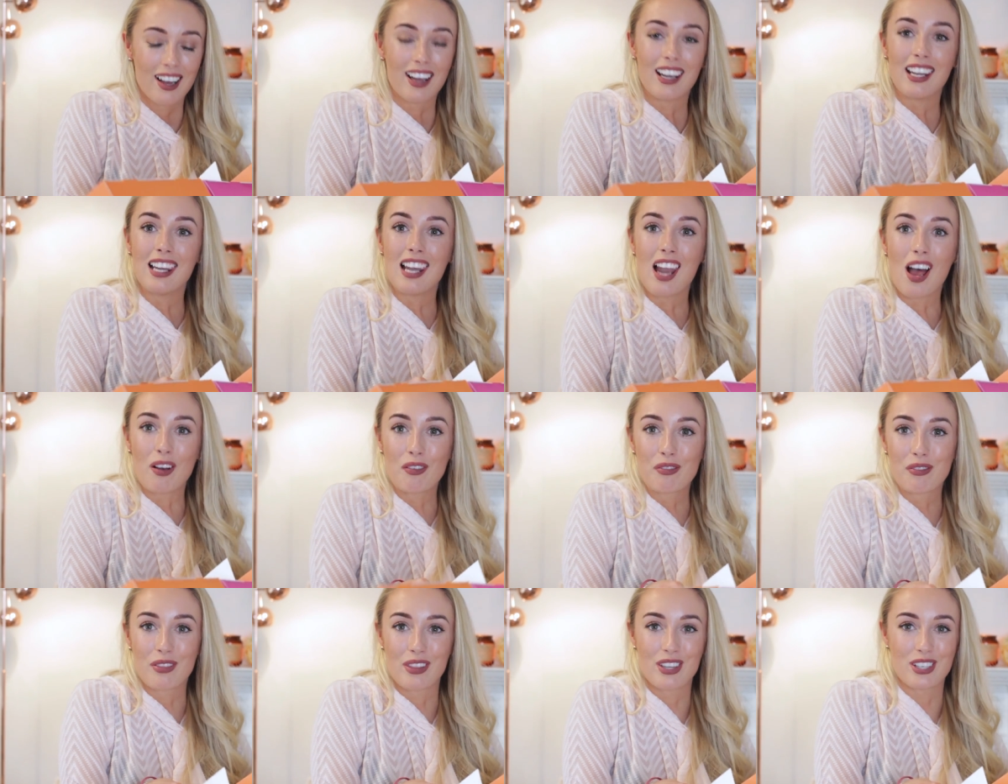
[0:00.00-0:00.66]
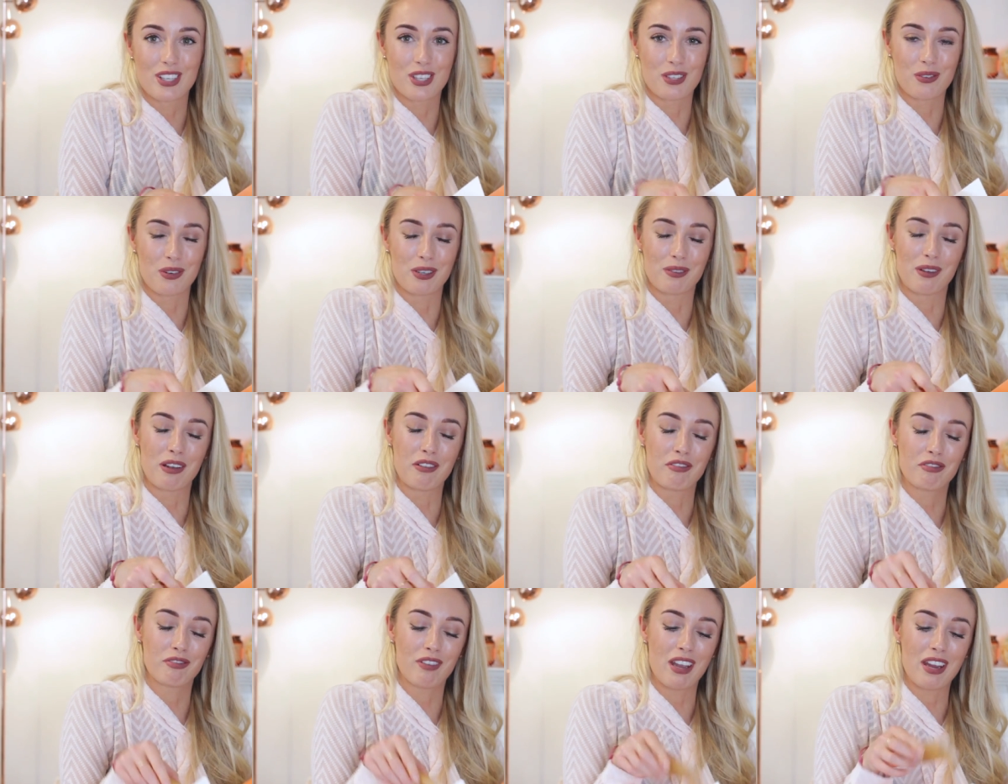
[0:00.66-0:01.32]
Love, this is one of
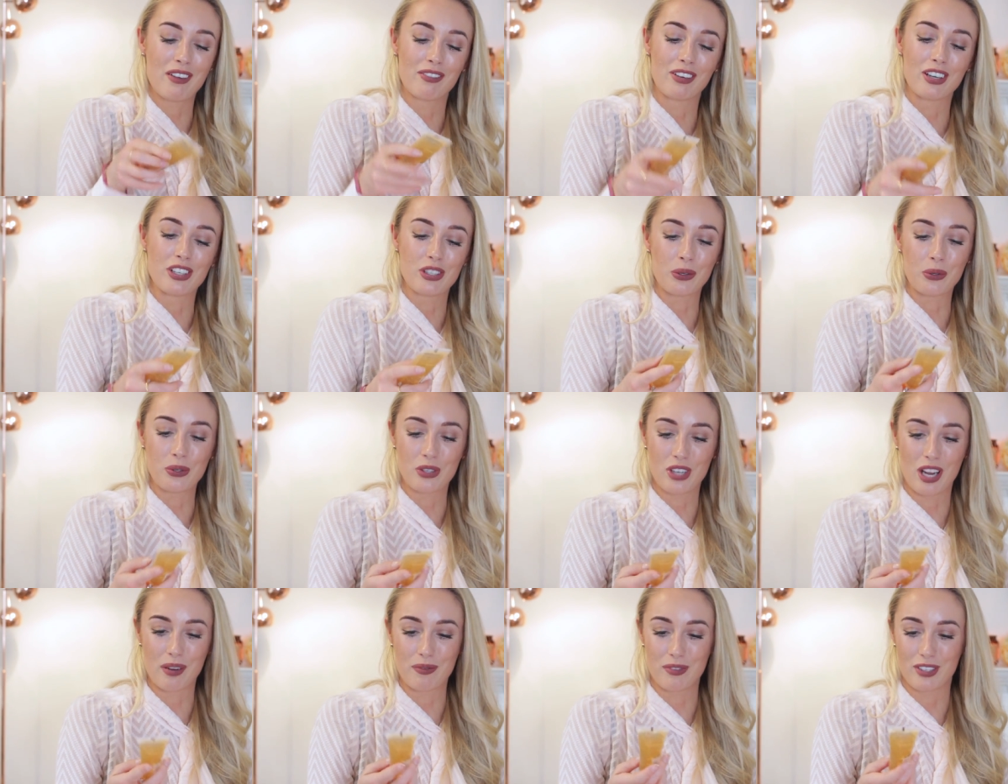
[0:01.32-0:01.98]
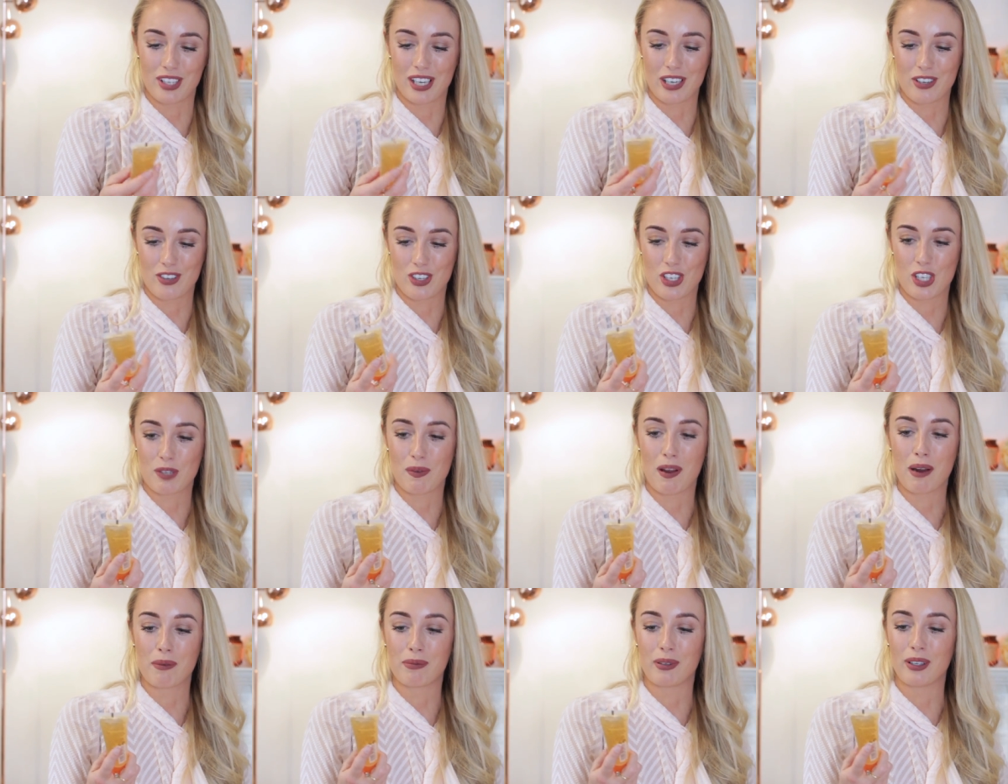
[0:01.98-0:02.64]
my favourite all-time Sanctuary
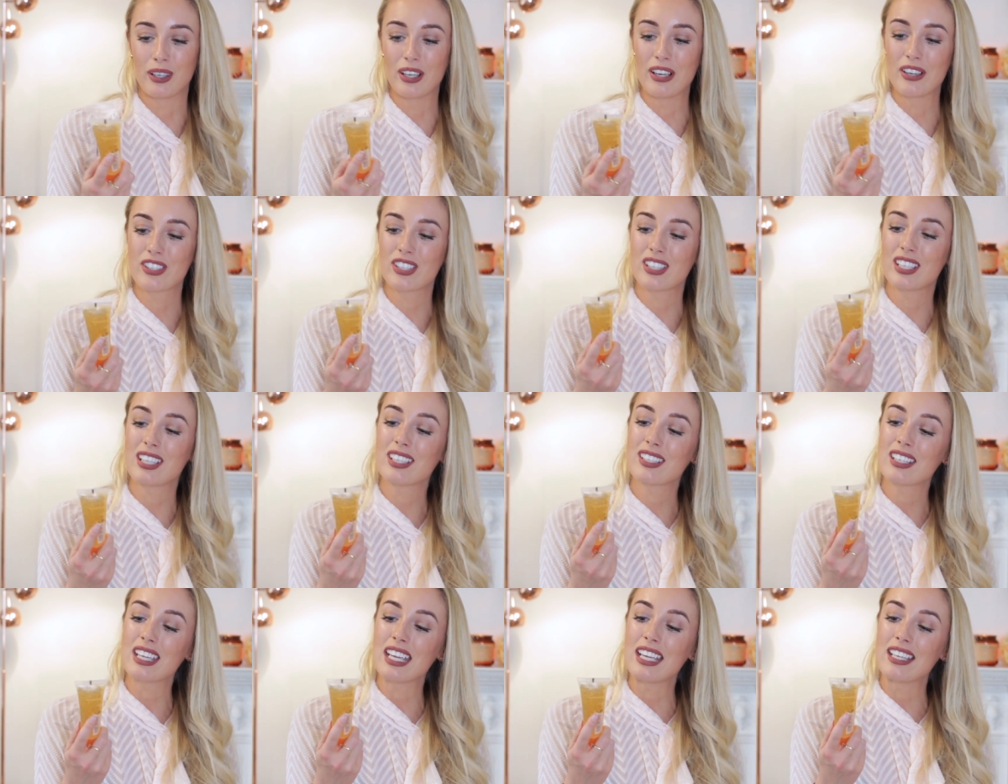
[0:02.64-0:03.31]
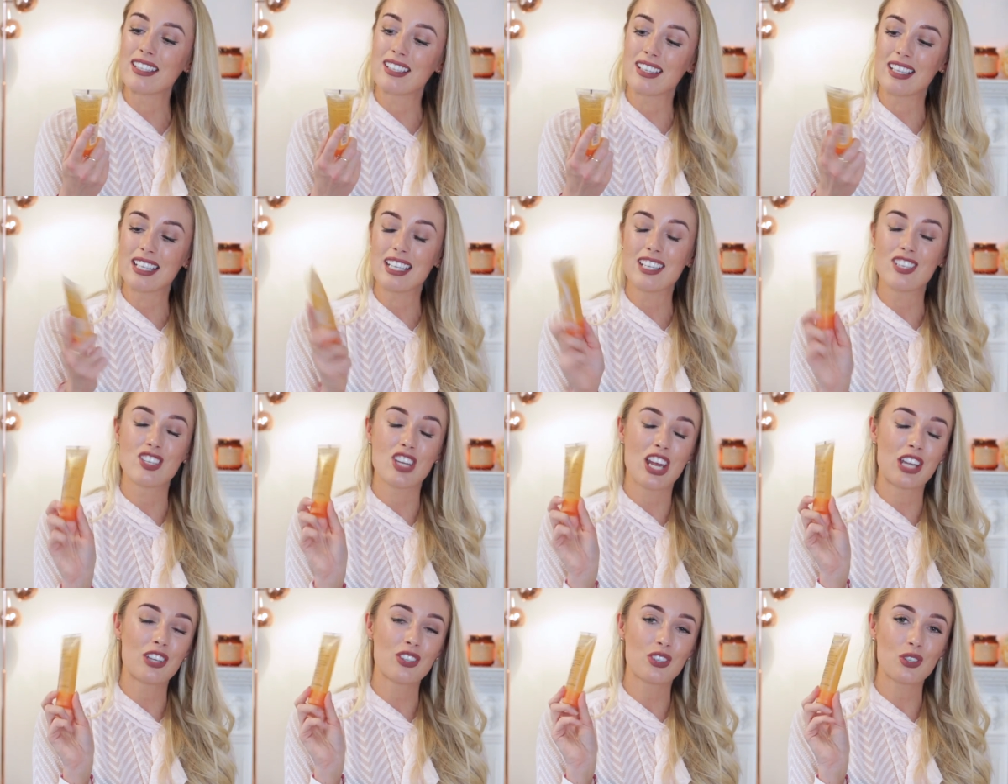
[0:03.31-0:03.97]
Spa products. This is the
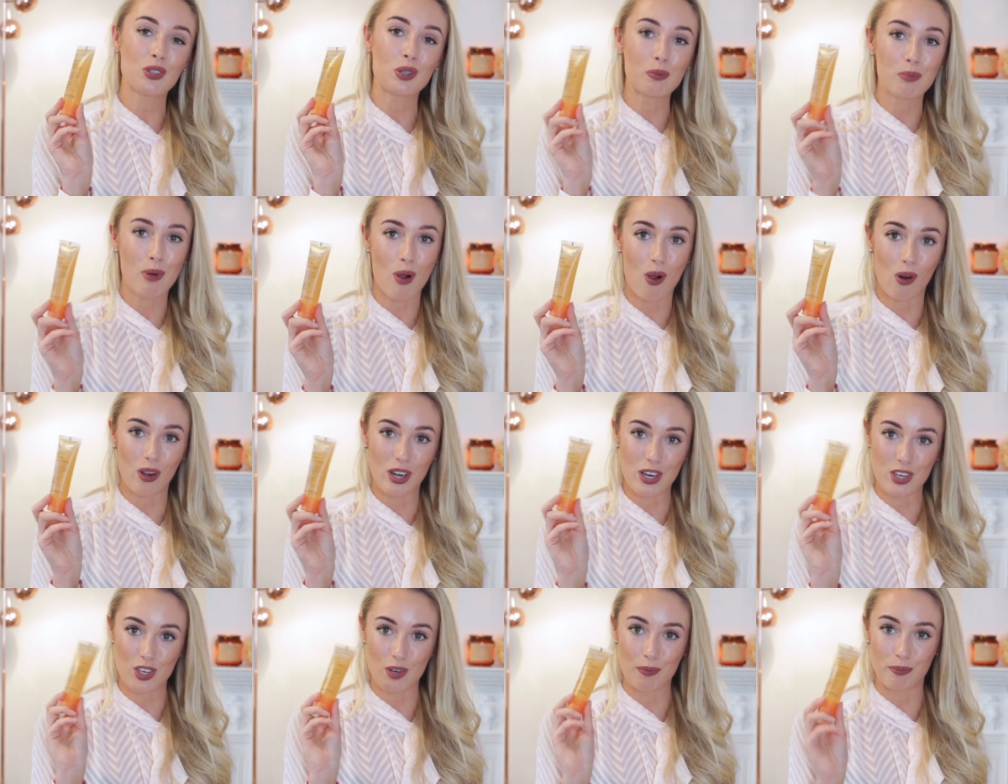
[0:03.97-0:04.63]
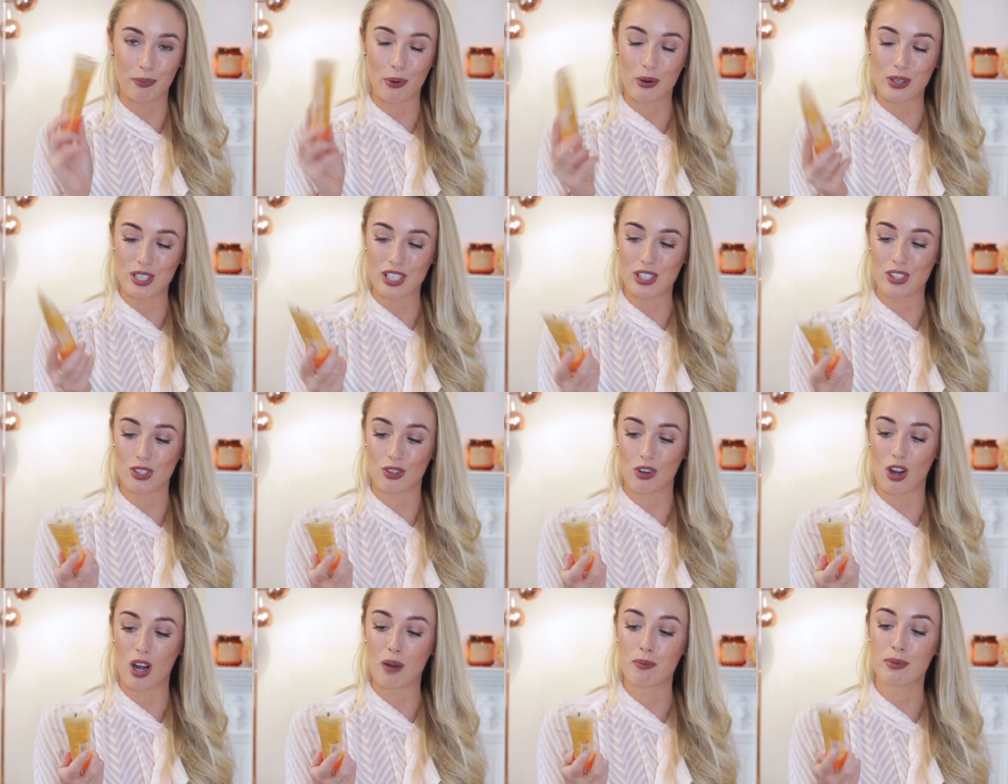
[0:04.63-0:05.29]
Gentle Polish Body
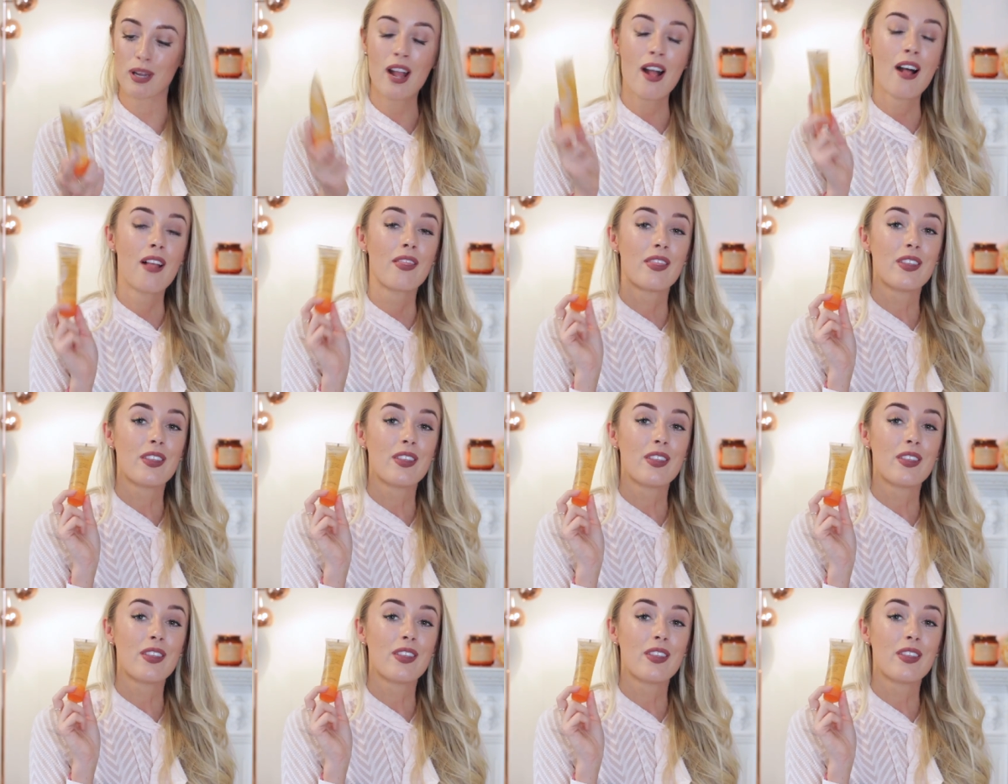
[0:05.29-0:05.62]
Scrub.